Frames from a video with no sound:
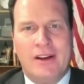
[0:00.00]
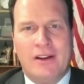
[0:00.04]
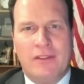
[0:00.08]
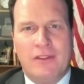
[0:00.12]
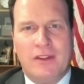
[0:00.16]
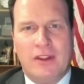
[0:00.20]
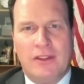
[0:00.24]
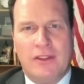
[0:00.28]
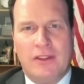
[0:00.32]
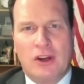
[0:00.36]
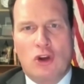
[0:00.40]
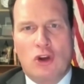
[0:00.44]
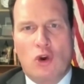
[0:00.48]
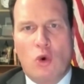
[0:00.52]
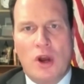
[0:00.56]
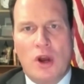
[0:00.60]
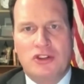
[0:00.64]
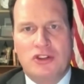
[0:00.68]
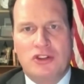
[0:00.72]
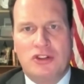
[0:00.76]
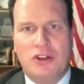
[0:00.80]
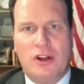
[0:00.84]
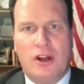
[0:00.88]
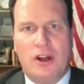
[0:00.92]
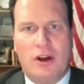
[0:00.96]
the
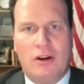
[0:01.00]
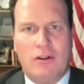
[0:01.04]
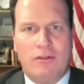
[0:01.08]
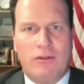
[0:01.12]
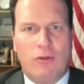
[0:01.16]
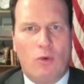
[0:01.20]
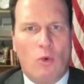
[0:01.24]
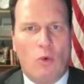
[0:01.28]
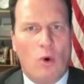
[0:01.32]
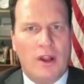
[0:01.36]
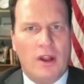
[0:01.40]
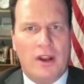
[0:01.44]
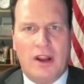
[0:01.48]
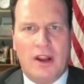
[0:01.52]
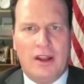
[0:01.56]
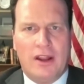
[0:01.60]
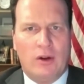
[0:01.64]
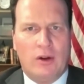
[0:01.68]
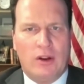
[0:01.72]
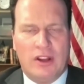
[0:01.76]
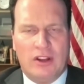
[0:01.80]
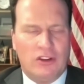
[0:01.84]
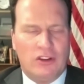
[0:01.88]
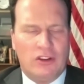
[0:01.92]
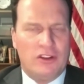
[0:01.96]
question of what
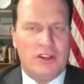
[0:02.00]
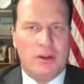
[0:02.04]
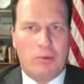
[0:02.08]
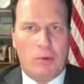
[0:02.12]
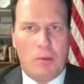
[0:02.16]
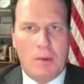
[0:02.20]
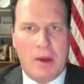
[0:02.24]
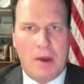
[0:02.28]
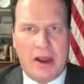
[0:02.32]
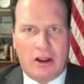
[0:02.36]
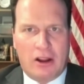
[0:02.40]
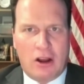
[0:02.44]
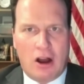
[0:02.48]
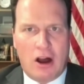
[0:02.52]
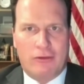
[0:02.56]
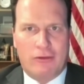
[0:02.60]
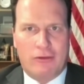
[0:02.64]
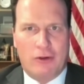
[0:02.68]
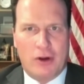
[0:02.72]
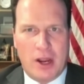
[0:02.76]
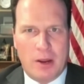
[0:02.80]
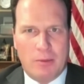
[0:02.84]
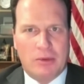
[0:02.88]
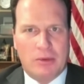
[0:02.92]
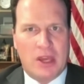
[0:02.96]
is a diplomatic
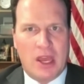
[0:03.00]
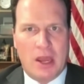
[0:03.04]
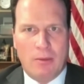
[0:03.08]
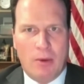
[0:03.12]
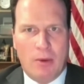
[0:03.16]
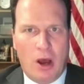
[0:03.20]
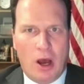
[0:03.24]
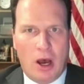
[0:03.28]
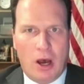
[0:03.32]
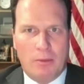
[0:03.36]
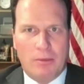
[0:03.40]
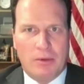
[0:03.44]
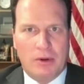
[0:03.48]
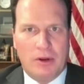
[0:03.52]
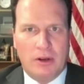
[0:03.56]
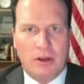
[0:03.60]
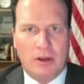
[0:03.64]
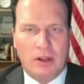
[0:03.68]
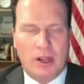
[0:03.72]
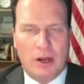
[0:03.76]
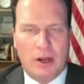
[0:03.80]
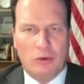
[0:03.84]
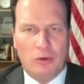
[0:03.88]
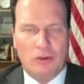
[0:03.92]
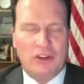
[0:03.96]
off-ramp came up, and
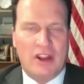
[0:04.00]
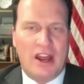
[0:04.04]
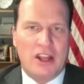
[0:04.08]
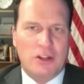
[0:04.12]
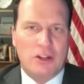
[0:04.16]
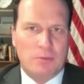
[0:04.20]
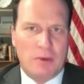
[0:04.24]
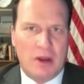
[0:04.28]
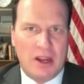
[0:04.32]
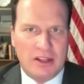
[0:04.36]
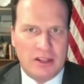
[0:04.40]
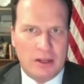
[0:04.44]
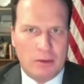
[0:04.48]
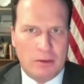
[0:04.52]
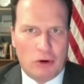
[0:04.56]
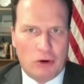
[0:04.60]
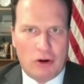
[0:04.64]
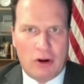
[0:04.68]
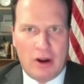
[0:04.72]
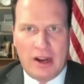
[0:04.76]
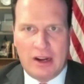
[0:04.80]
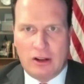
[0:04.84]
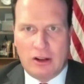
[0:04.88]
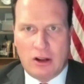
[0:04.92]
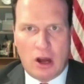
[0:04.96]
it was asked by a
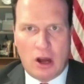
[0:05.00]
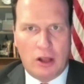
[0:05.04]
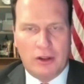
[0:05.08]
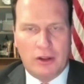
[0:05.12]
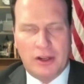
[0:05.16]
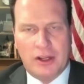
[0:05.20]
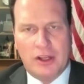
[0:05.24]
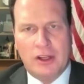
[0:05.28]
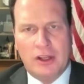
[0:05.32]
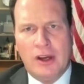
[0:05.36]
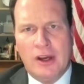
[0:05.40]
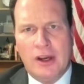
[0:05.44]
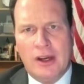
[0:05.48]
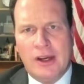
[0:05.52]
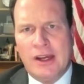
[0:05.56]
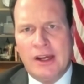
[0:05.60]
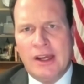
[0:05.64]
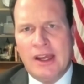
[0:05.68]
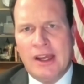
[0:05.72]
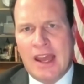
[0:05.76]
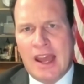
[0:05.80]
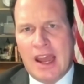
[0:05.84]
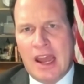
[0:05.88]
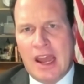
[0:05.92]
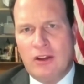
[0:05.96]
Democrat colleague.
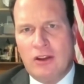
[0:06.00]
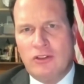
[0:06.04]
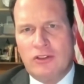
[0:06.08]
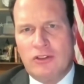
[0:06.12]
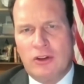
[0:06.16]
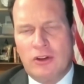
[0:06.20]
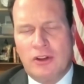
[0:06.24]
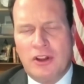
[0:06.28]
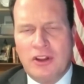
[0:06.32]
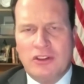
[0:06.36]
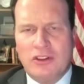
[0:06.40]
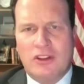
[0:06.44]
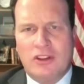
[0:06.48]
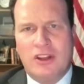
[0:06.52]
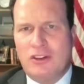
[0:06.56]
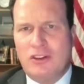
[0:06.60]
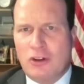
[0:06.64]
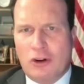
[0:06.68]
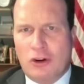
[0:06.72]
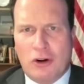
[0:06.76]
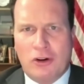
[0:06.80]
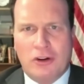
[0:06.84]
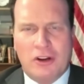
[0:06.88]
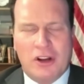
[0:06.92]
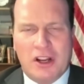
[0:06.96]
And Zelensky
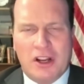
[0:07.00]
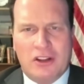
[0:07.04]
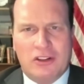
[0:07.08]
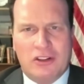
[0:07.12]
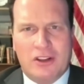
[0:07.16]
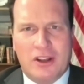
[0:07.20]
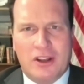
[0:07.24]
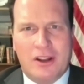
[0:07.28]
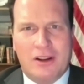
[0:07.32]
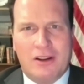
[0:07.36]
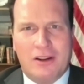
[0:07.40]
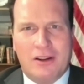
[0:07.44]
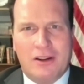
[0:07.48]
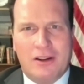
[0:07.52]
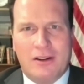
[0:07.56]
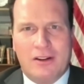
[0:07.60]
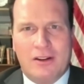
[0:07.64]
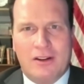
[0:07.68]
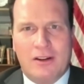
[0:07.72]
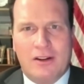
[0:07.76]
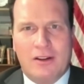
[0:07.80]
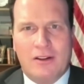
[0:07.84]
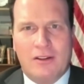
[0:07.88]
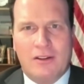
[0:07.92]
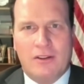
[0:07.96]
turned and he said,
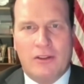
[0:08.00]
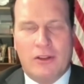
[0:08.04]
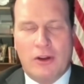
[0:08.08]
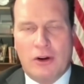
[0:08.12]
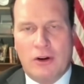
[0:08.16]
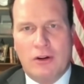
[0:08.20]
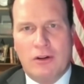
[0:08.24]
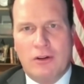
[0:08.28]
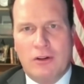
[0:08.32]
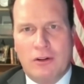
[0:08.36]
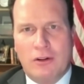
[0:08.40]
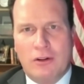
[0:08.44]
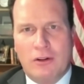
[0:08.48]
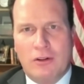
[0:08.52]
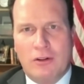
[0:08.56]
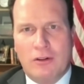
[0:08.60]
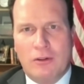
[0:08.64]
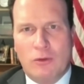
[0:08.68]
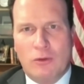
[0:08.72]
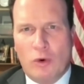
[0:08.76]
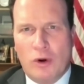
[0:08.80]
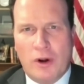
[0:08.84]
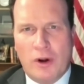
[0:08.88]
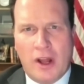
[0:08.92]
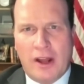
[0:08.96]
we're
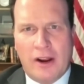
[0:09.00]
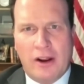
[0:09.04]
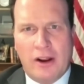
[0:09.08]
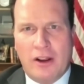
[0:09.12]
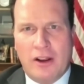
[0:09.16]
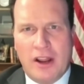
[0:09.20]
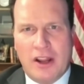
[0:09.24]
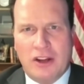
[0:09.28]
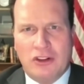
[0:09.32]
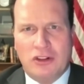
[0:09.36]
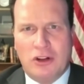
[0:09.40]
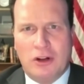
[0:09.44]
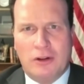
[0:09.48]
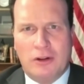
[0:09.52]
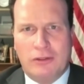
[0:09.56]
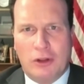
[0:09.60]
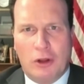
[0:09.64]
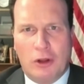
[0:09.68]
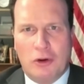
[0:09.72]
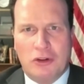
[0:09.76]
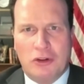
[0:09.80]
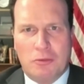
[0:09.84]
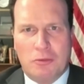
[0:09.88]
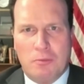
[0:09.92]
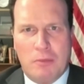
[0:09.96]
not a nation of
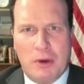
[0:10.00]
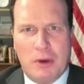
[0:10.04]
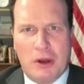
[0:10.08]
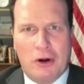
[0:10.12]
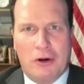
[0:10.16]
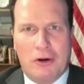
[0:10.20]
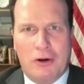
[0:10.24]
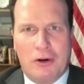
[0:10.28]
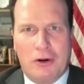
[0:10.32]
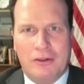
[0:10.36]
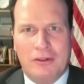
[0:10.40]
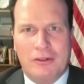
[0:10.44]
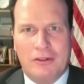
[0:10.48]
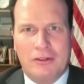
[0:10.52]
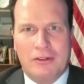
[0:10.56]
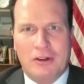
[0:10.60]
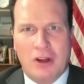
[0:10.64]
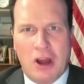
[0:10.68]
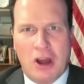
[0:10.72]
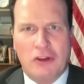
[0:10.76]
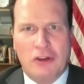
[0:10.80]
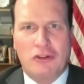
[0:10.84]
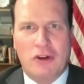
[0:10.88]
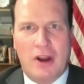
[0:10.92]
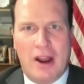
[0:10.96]
lowest bidder
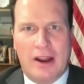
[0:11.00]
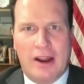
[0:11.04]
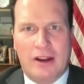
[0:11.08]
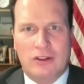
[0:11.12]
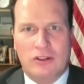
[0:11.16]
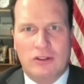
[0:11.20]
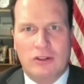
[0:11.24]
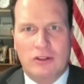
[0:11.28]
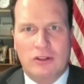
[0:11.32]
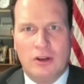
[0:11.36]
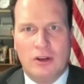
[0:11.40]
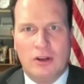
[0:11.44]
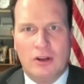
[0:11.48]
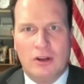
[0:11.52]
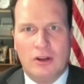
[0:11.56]
contracts.